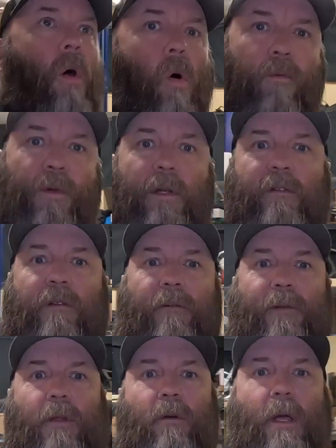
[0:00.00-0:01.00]
hopefully it's stuff
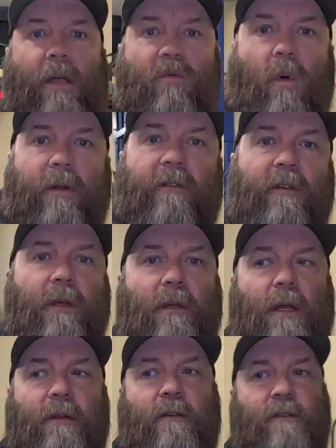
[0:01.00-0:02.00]
that you guys want to see and
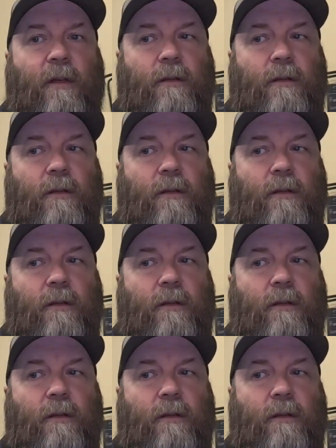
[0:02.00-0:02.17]
like to see.